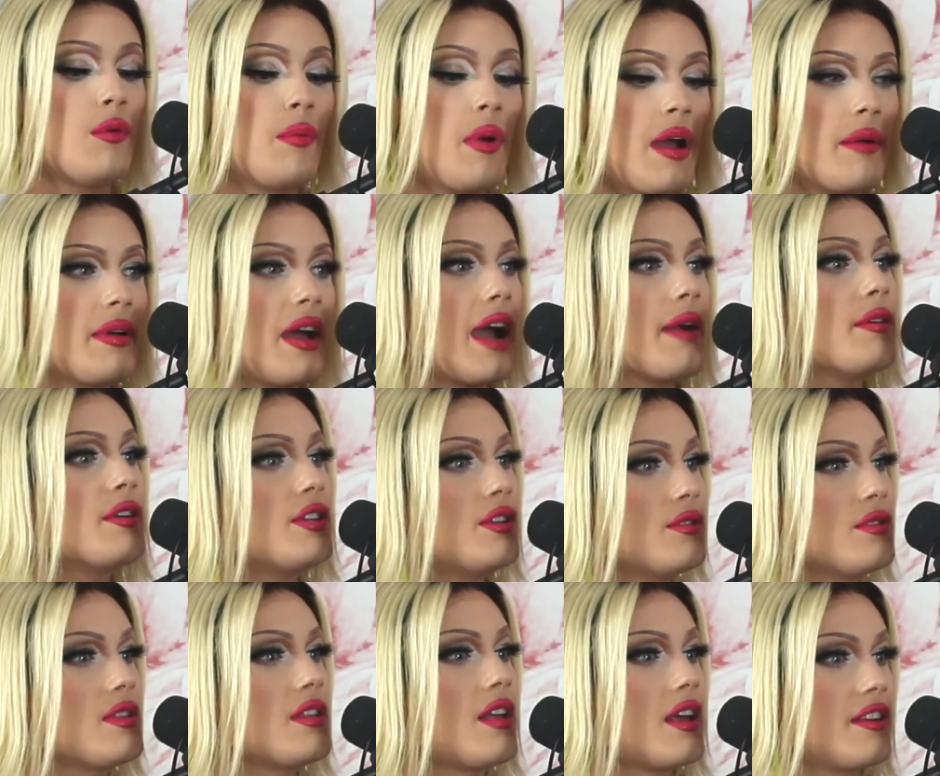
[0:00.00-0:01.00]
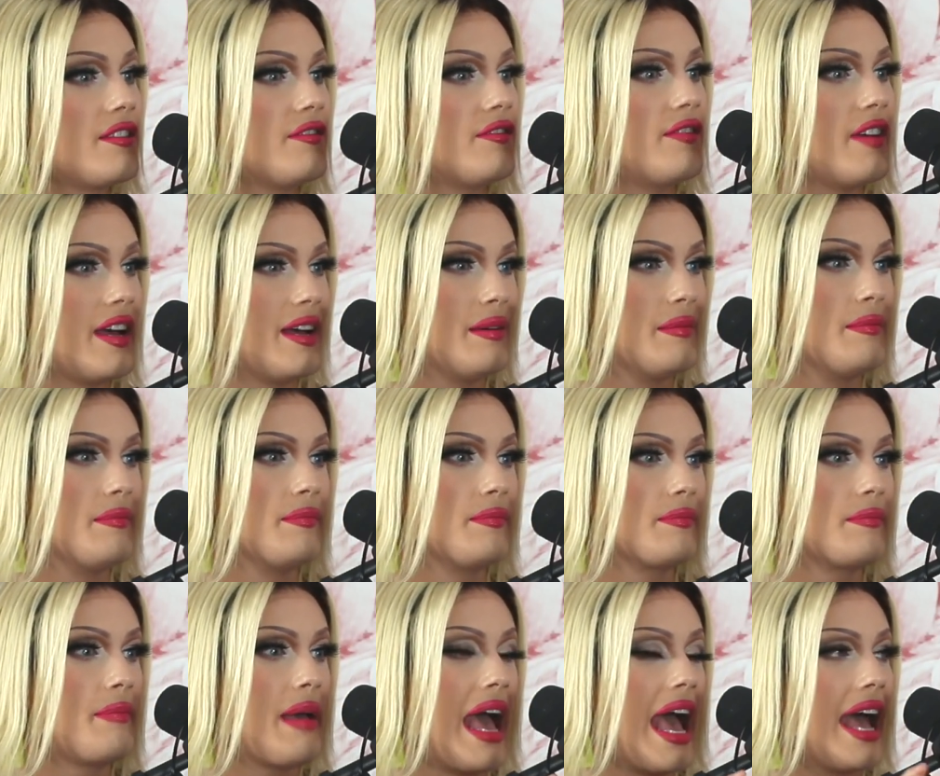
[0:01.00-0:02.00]
probably I would use a lot of
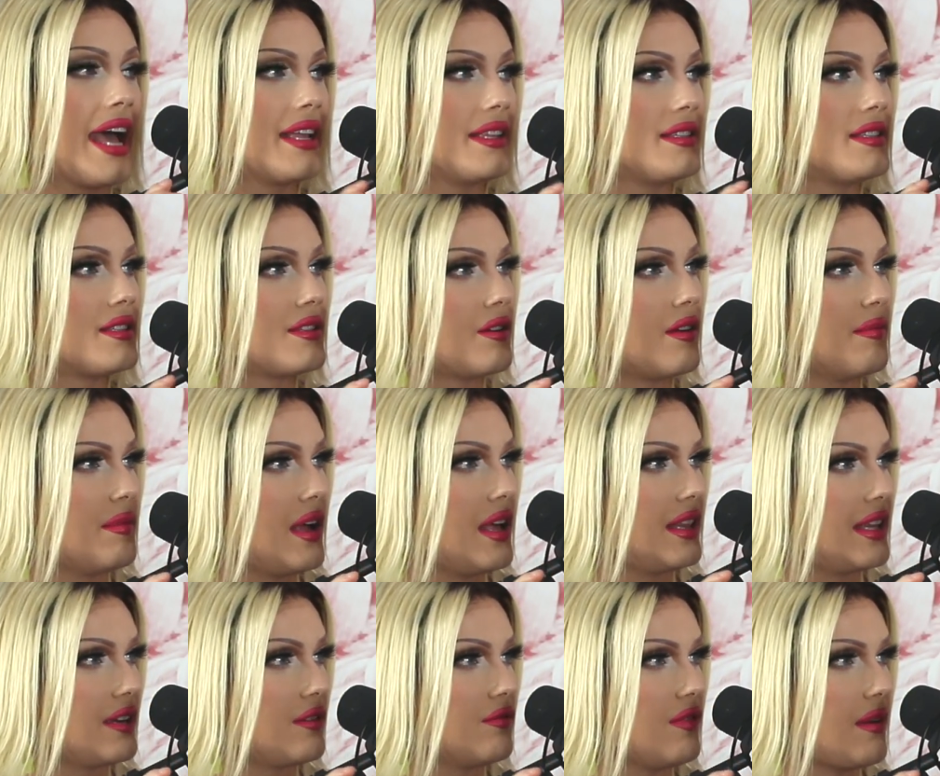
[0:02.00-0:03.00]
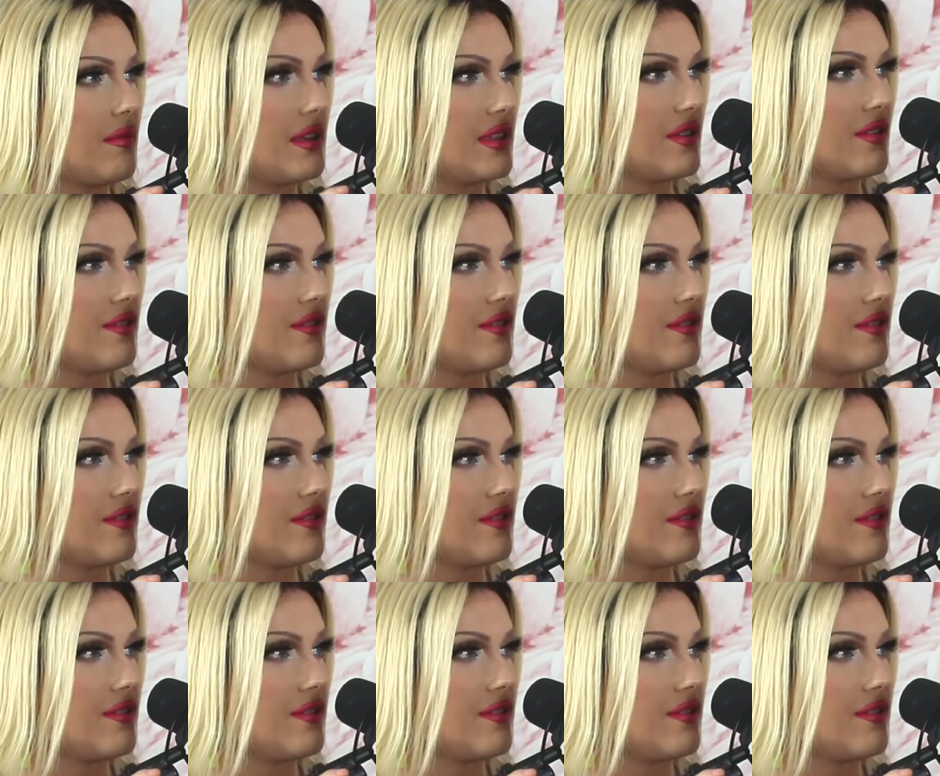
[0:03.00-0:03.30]
pads, so I'm not like rubbing their